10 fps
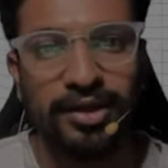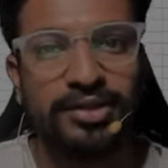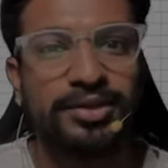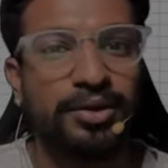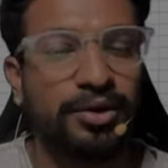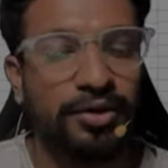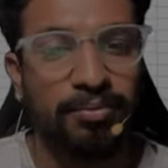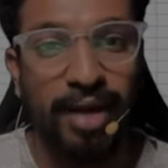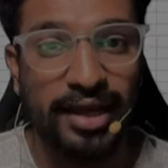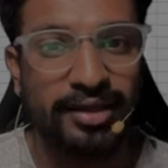So
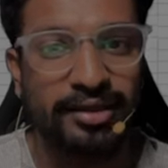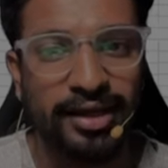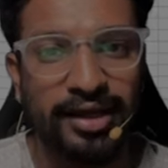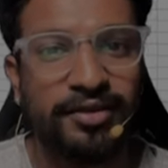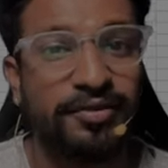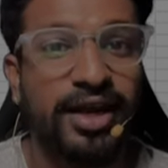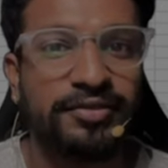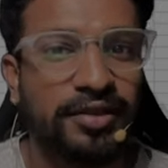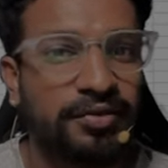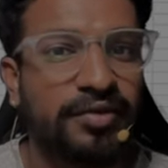back in then, like, we have
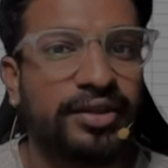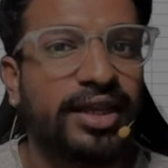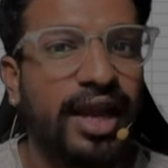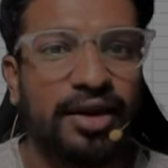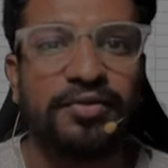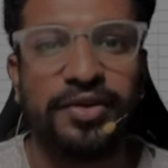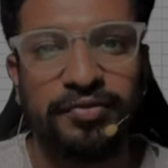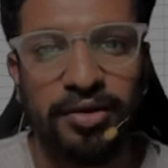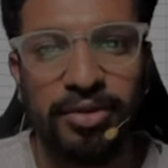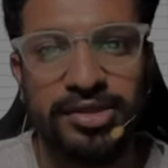suffered with the lack of
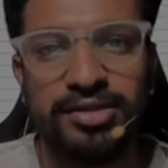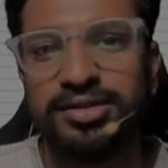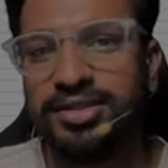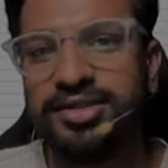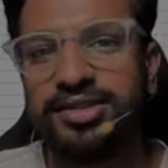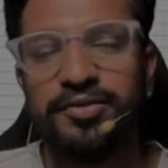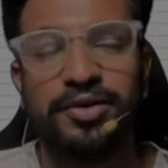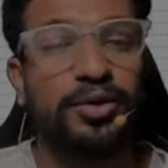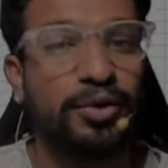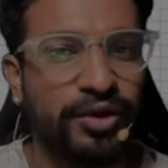information, since there
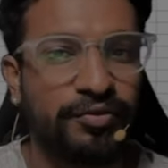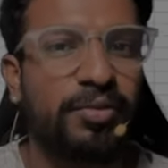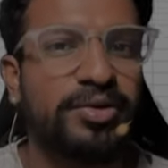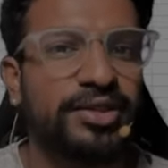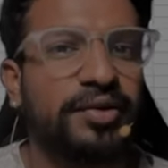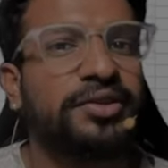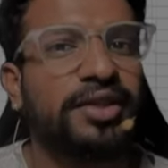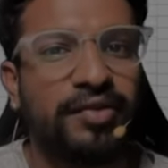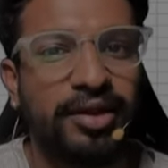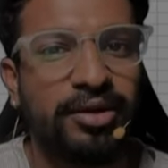were no information that was
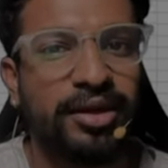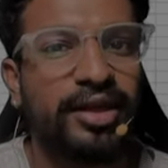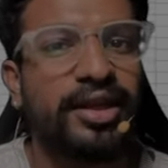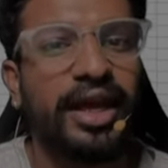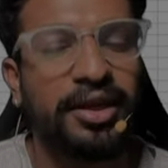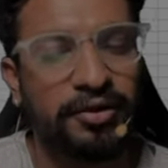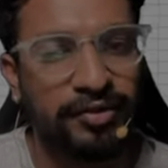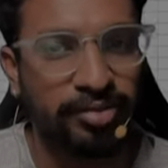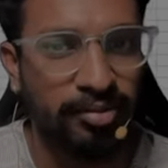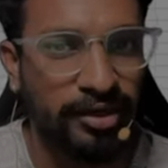available in any of the
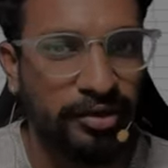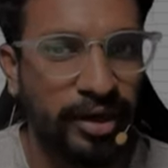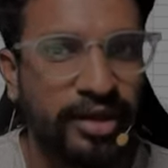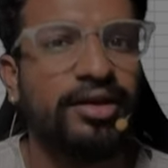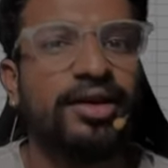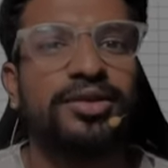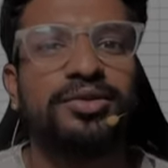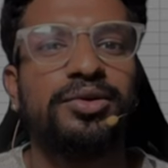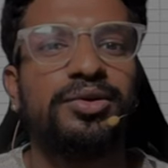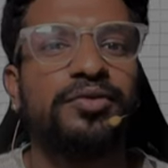public domain.
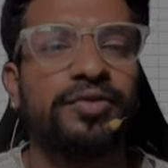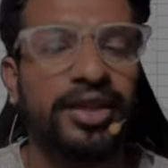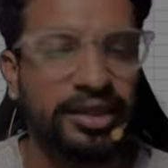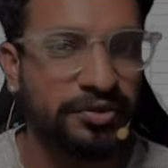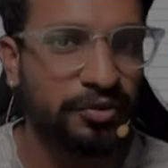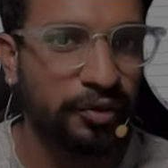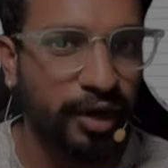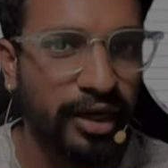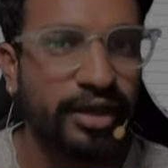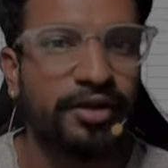So to fill this
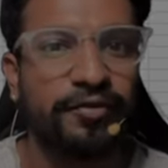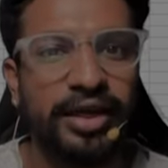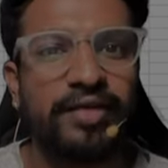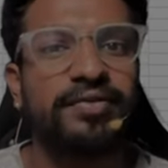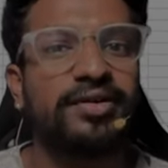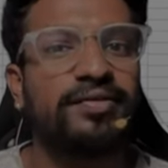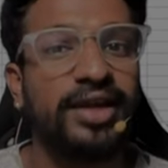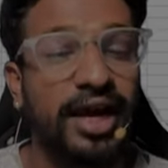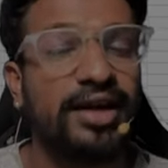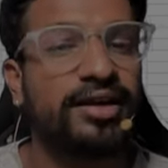void, we
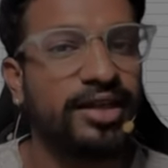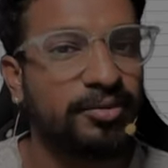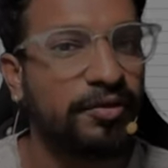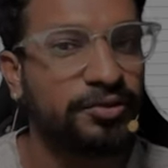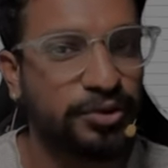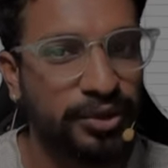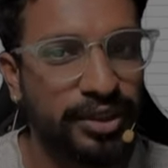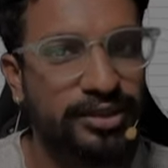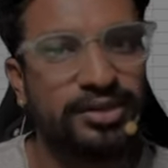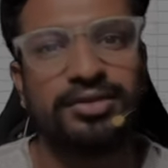are a team of
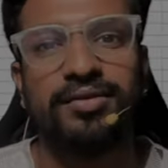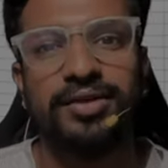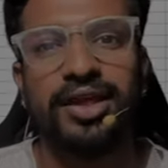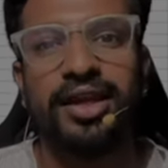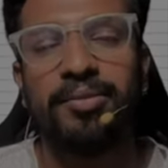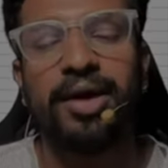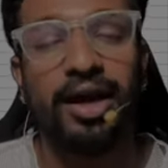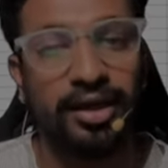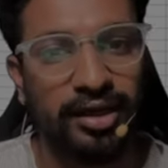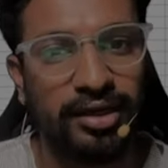students with the name
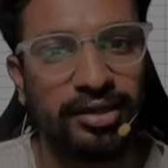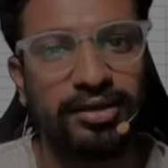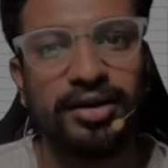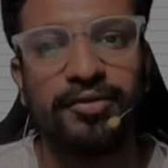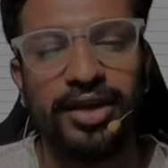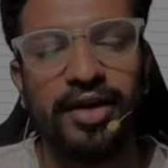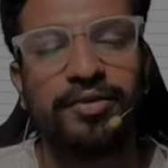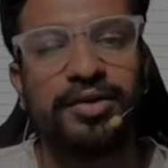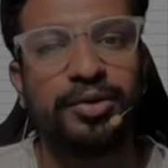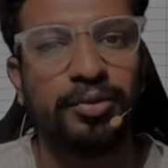AgriEdict. We have
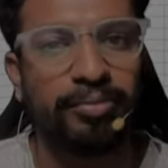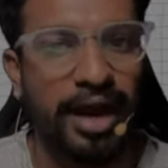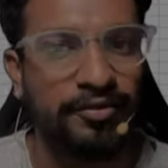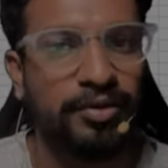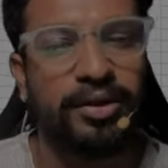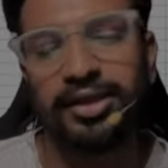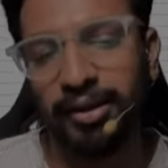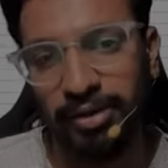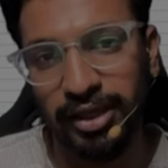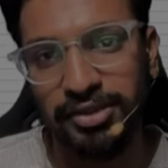our own platform and the
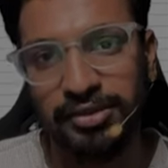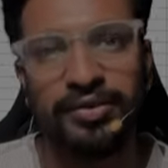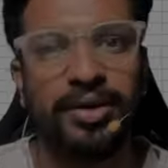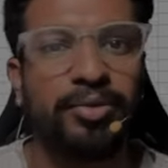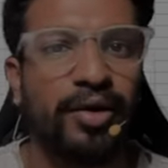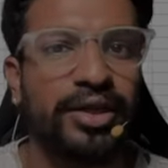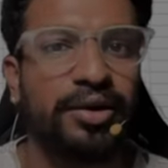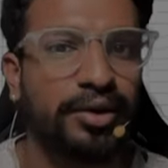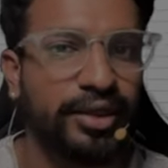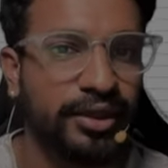application. We provide the
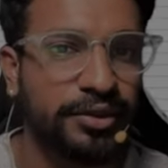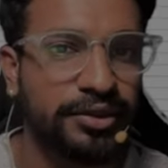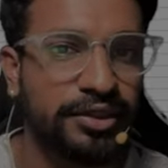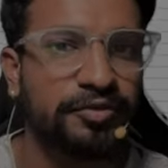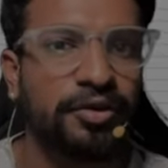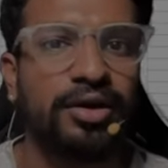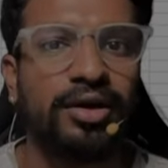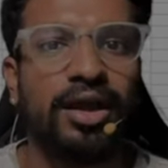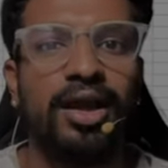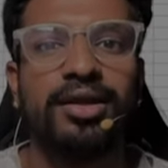online courses
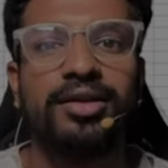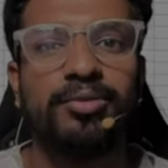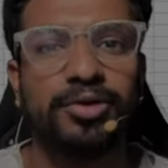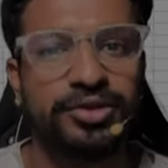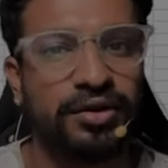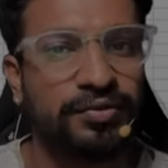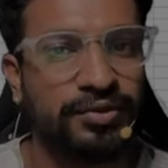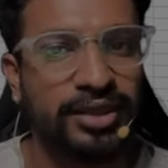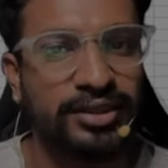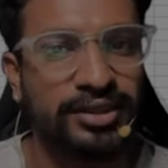for the most of
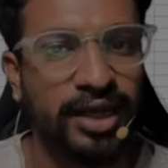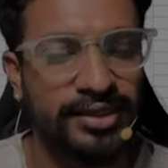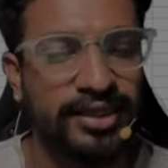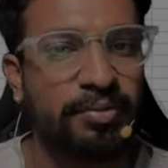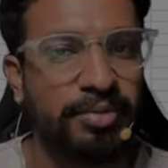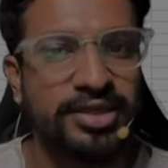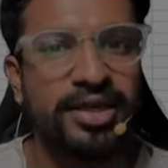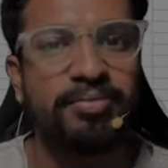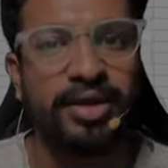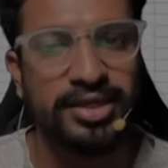this ICAR PG
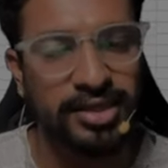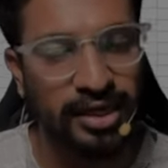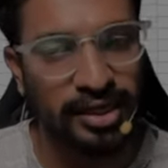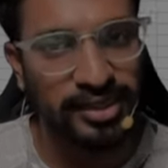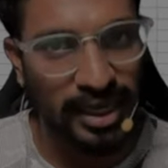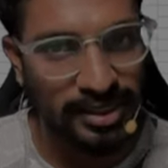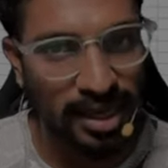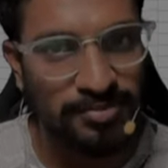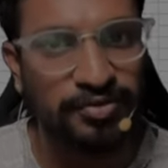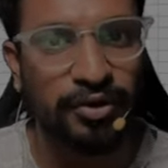and PhD entrance
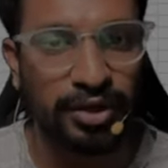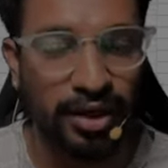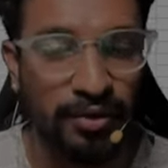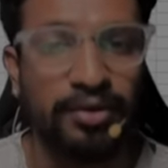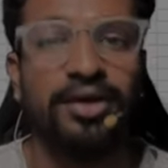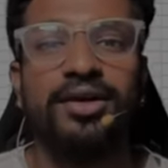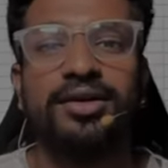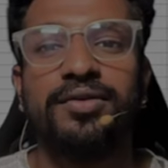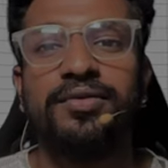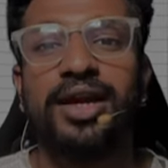exams. For now,
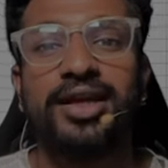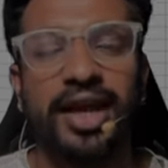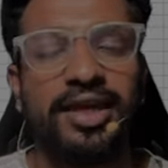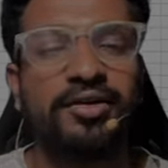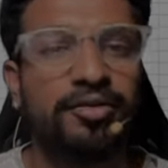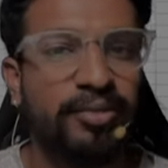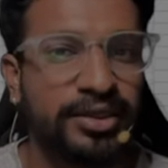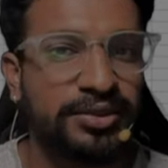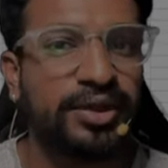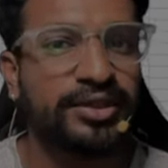we are trying our
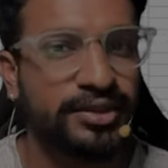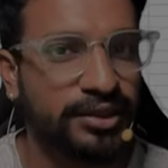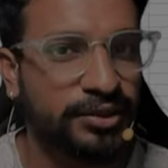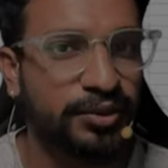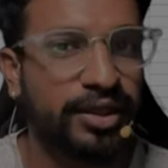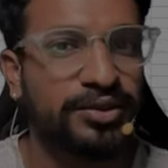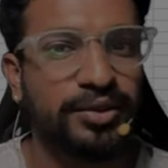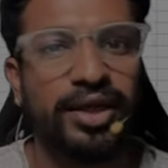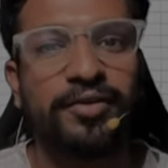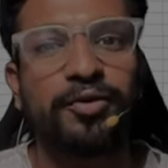best to assist the students so
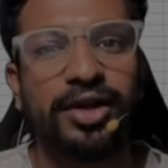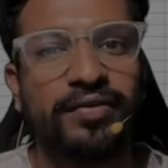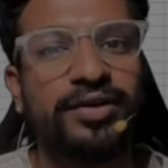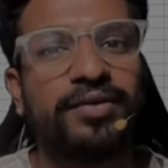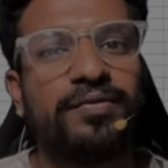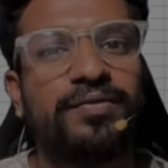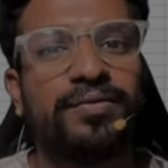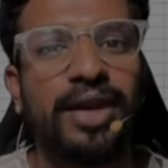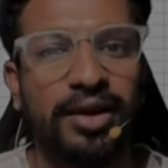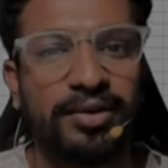that whatever
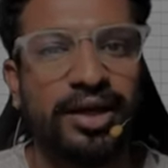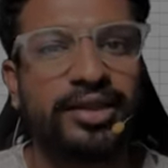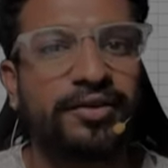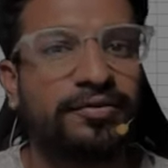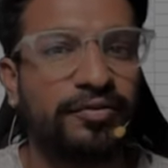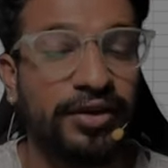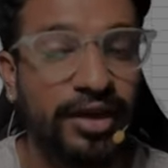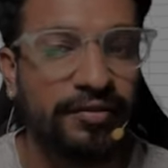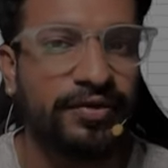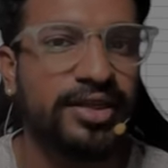lacuna that we
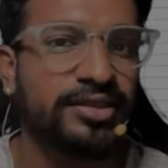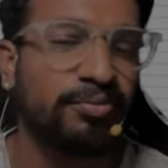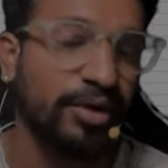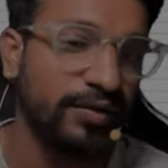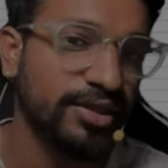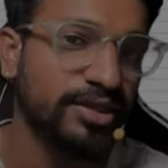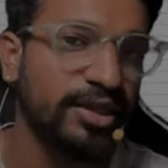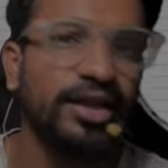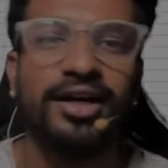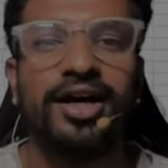have faced
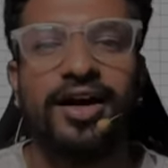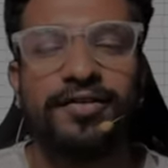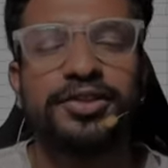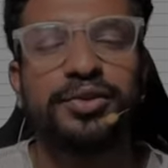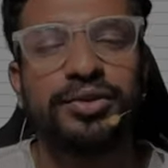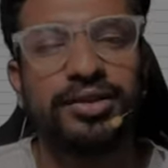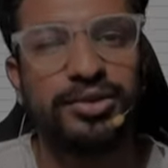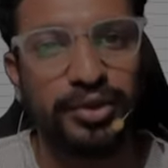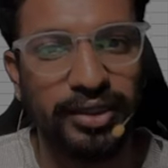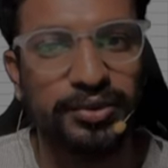previously, our
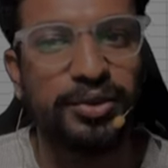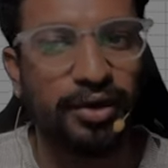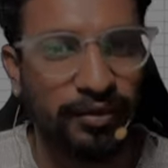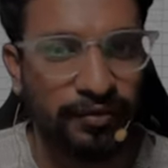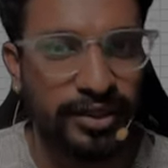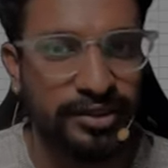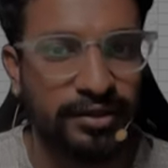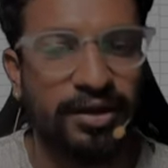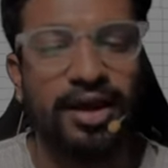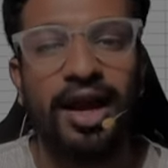juniors should not face it.
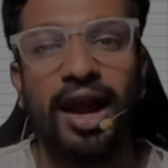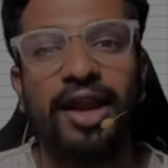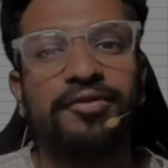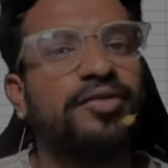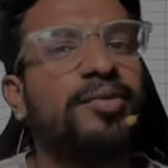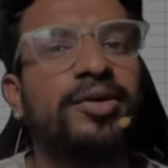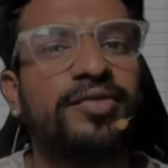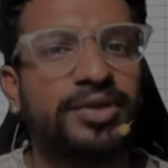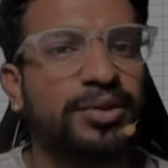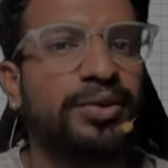And we will be
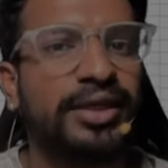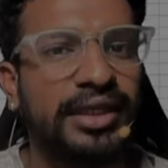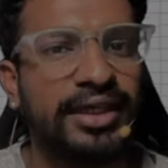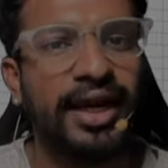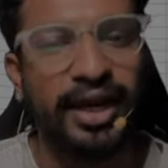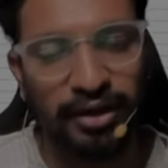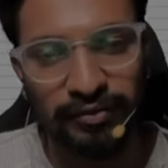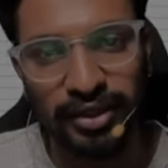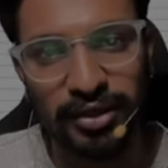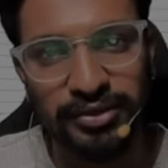with you till the end of
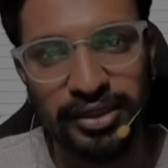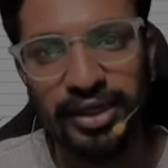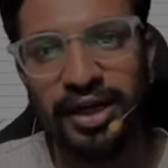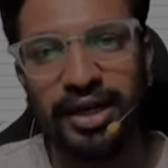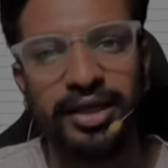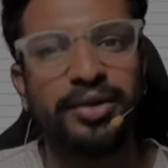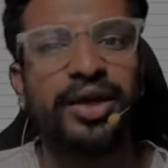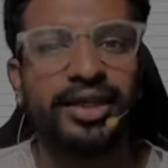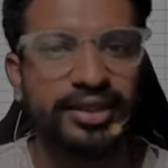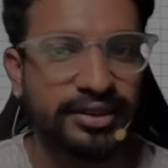the counseling, until you
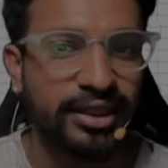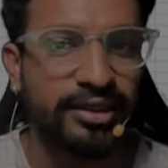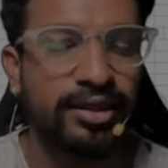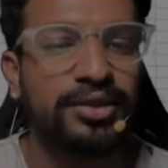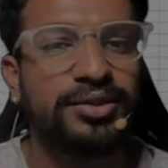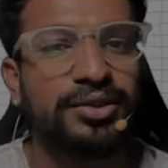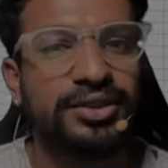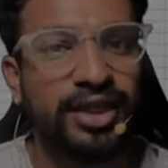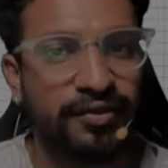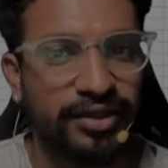get the seat. So
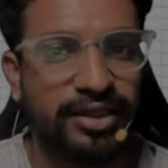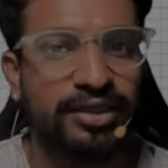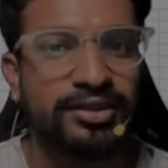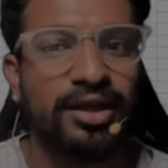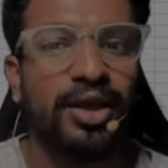stick with us.